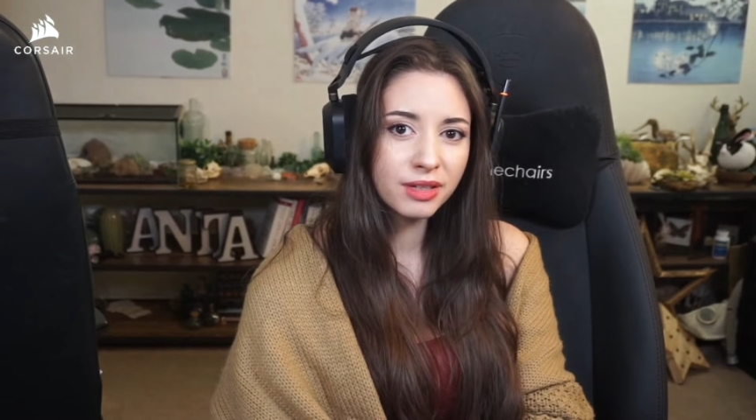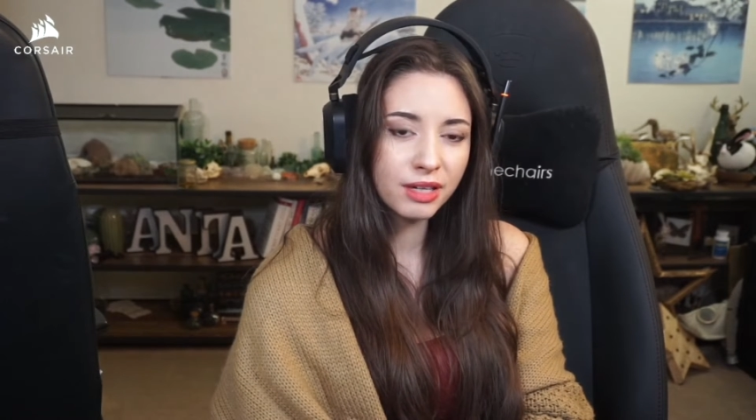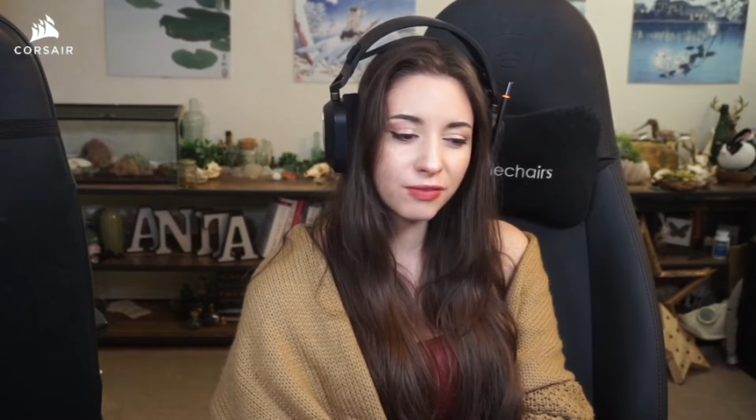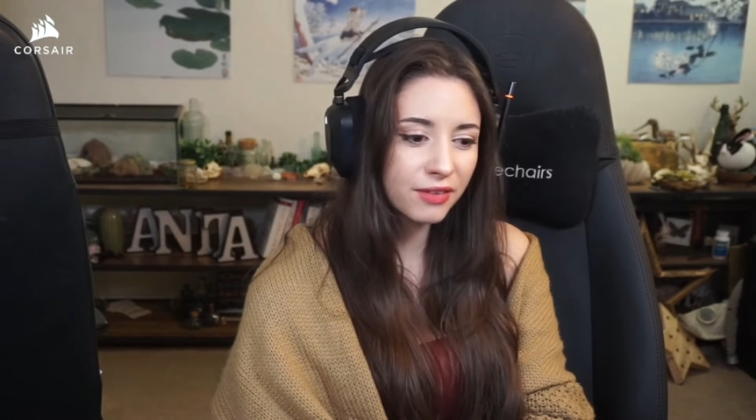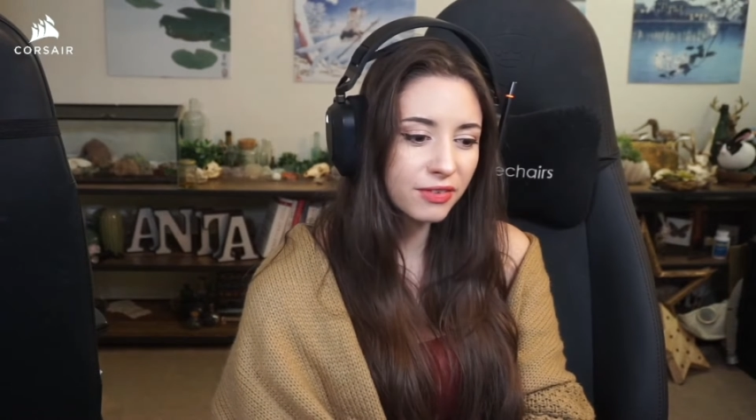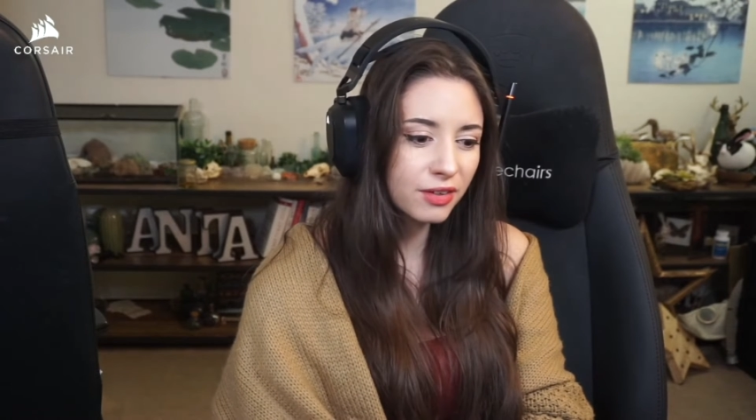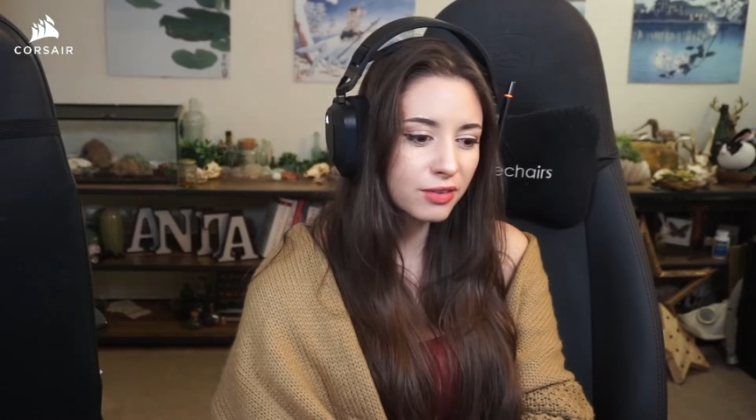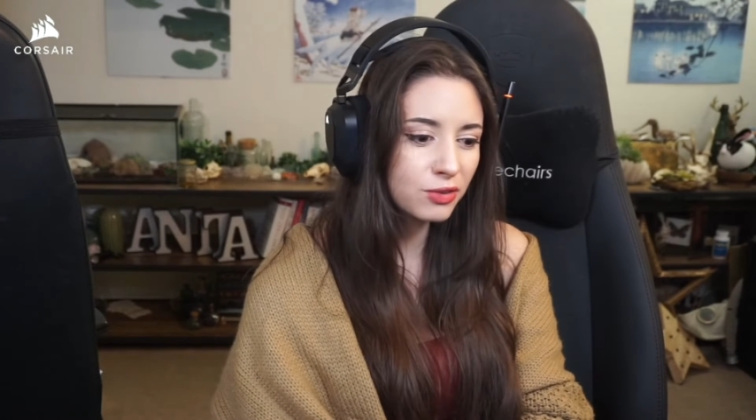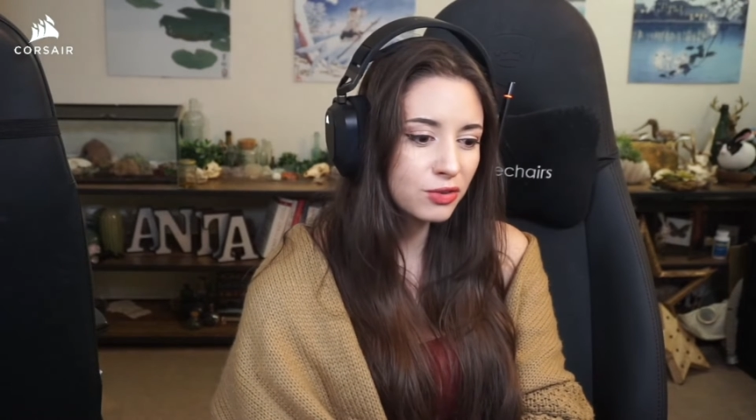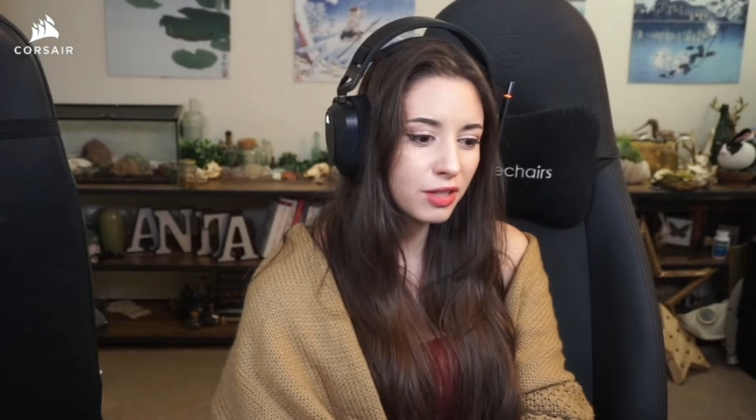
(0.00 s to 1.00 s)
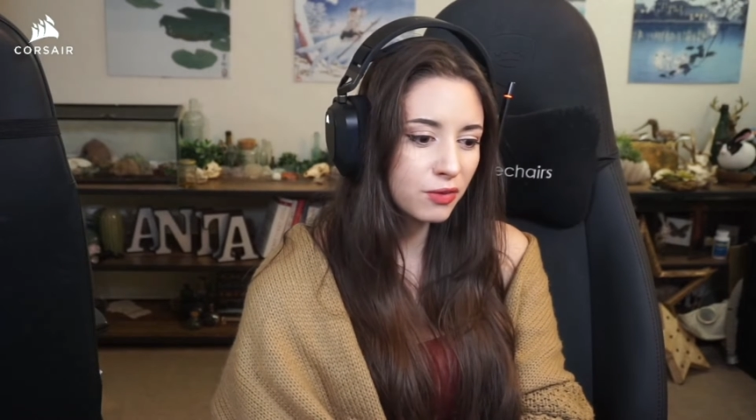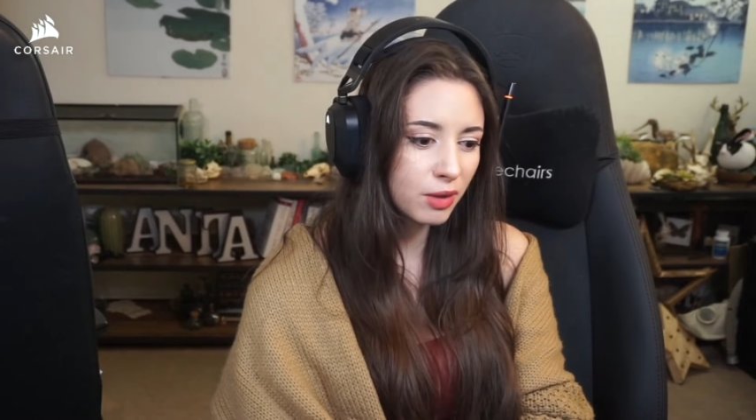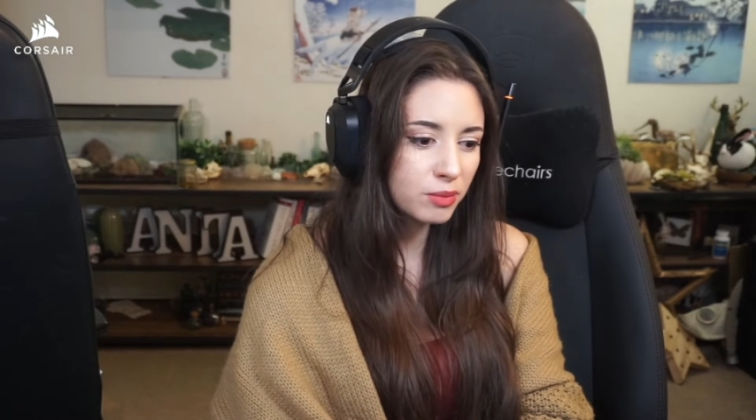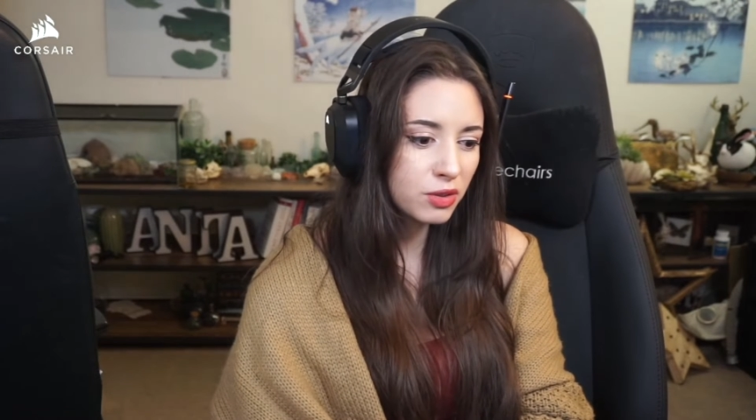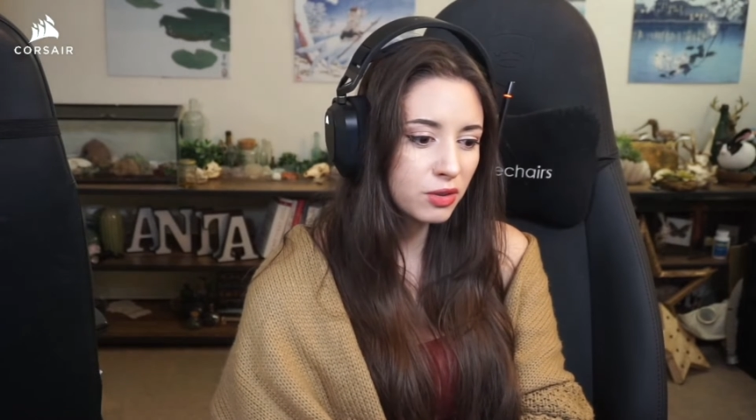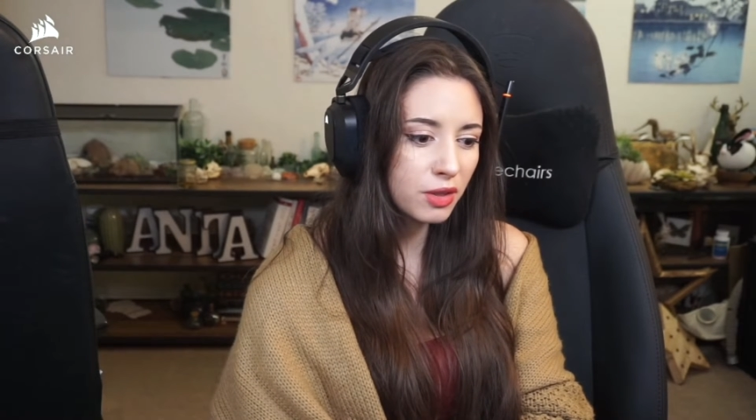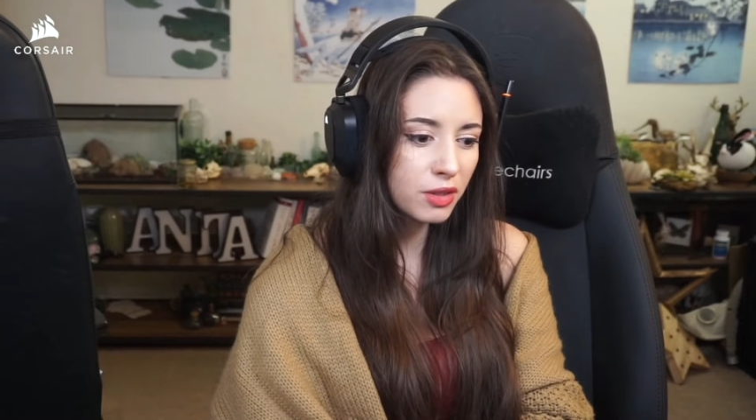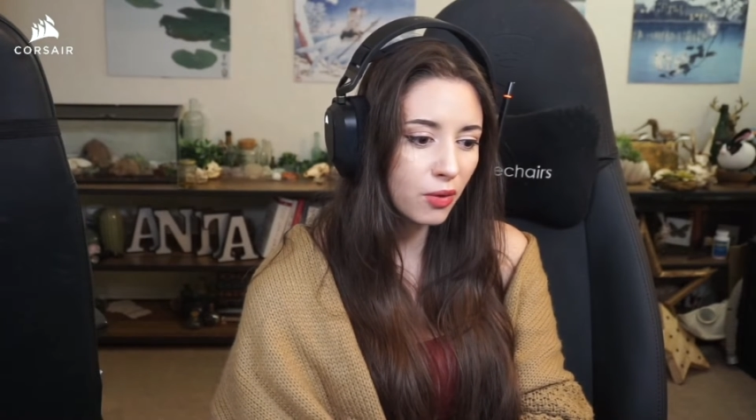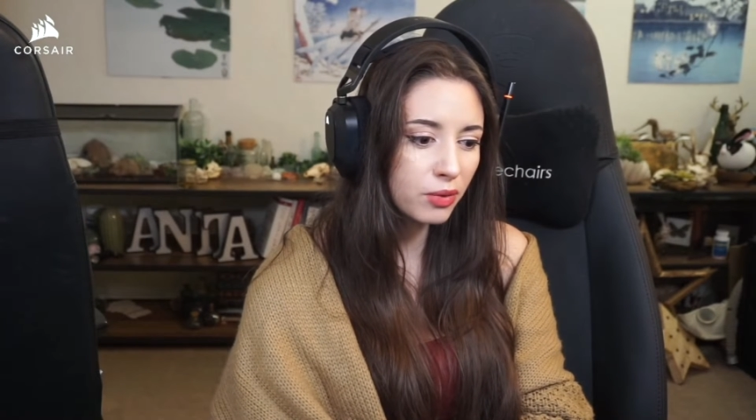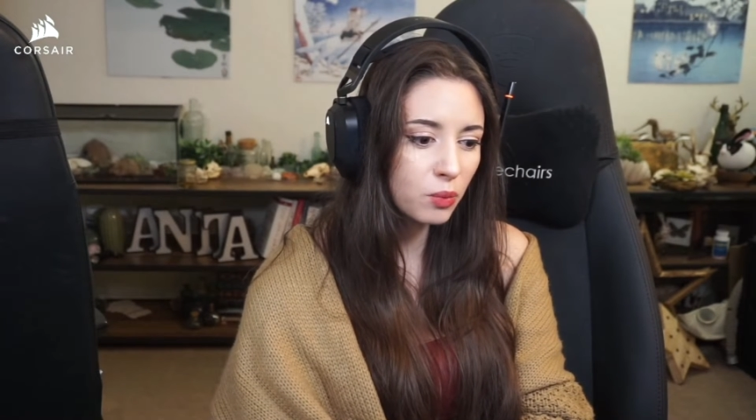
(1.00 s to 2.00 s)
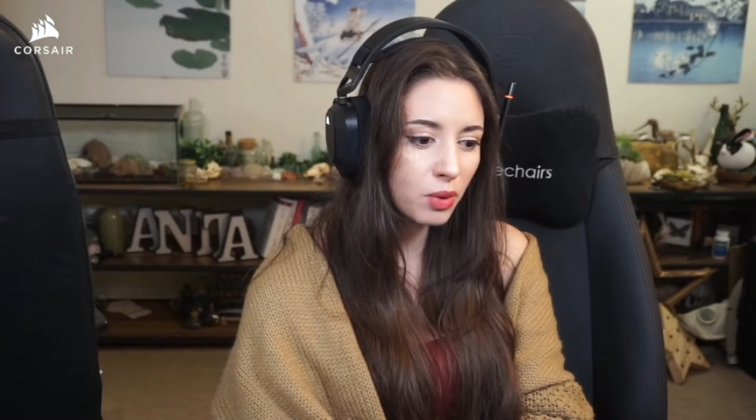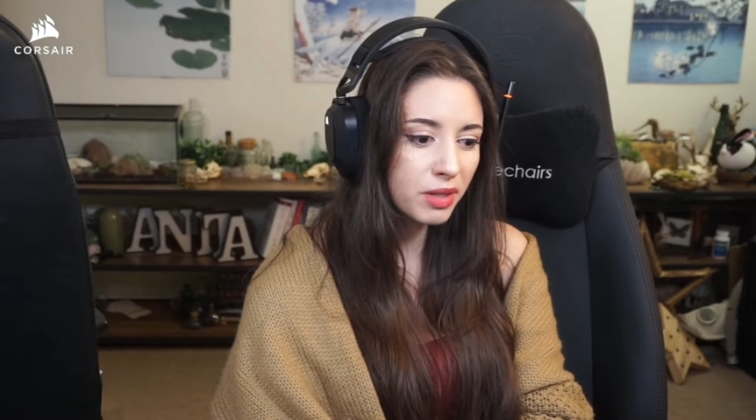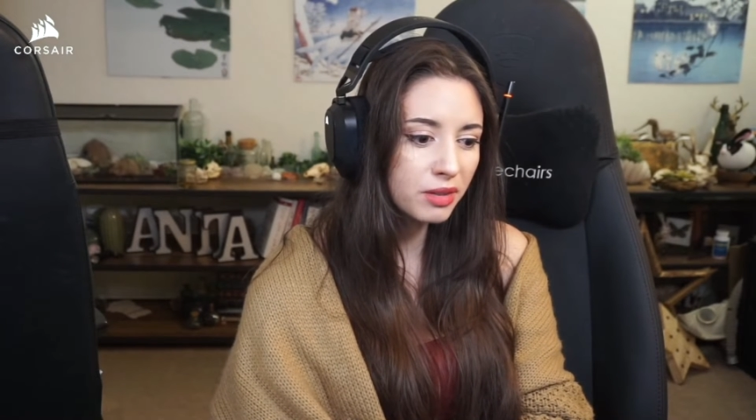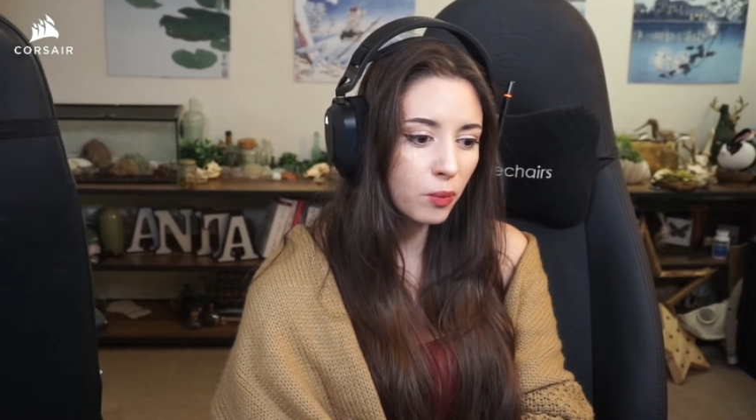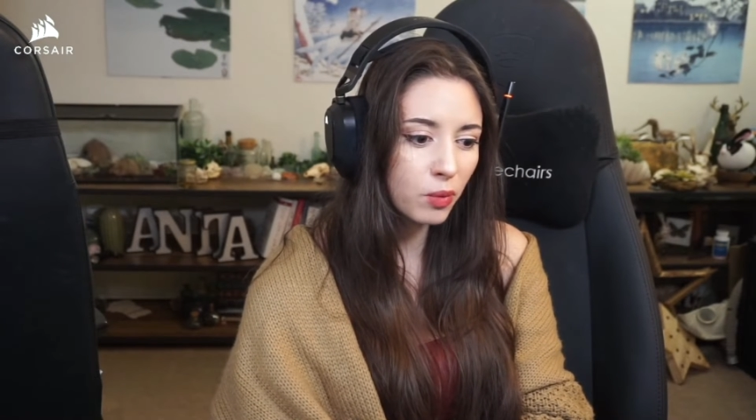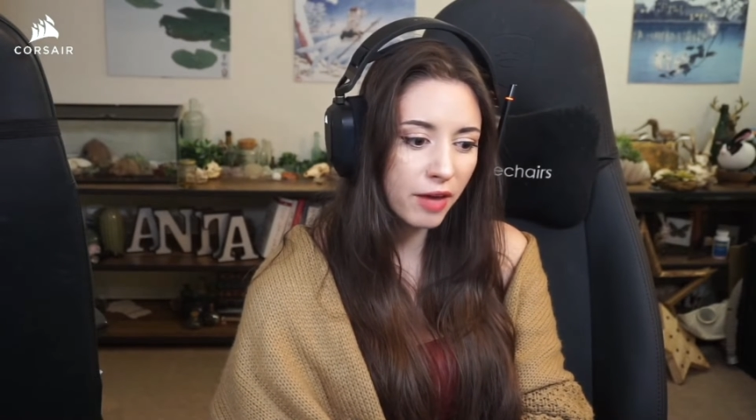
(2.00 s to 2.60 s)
If that's the conclusion that you've come to, then the only women that will